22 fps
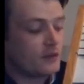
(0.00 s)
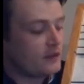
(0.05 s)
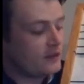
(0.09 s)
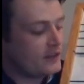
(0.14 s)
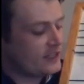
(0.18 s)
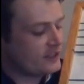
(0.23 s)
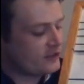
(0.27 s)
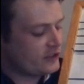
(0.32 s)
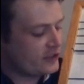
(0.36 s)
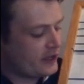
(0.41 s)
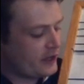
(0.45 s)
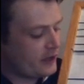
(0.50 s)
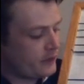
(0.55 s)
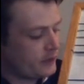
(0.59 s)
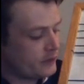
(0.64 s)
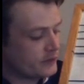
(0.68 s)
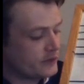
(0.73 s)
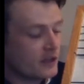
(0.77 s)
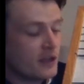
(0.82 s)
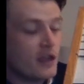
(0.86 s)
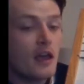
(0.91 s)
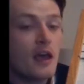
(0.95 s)
This
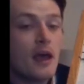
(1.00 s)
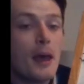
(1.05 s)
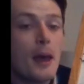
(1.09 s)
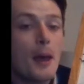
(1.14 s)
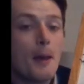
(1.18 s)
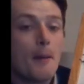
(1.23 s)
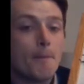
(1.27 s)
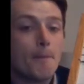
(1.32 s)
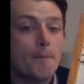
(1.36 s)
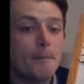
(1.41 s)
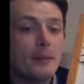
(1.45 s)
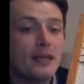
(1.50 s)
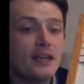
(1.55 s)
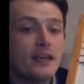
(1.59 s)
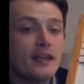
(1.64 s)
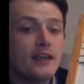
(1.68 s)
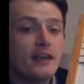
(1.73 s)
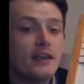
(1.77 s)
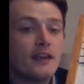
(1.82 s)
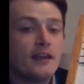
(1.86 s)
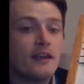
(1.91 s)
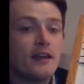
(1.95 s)
goes
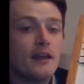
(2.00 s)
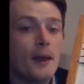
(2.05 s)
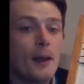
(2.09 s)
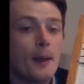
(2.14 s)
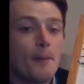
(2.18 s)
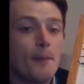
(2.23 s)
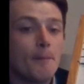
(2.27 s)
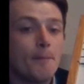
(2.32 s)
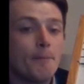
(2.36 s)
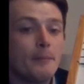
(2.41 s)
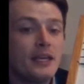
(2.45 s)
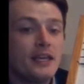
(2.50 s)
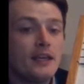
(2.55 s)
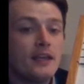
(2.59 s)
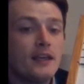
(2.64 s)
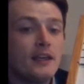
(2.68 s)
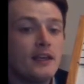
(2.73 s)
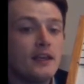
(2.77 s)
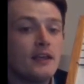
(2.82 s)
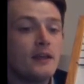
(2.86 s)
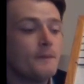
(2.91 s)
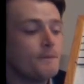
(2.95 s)
mi,
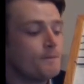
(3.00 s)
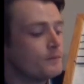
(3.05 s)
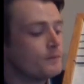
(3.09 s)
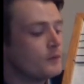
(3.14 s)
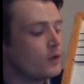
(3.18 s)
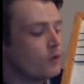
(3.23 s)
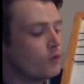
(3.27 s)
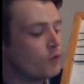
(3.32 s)
mi,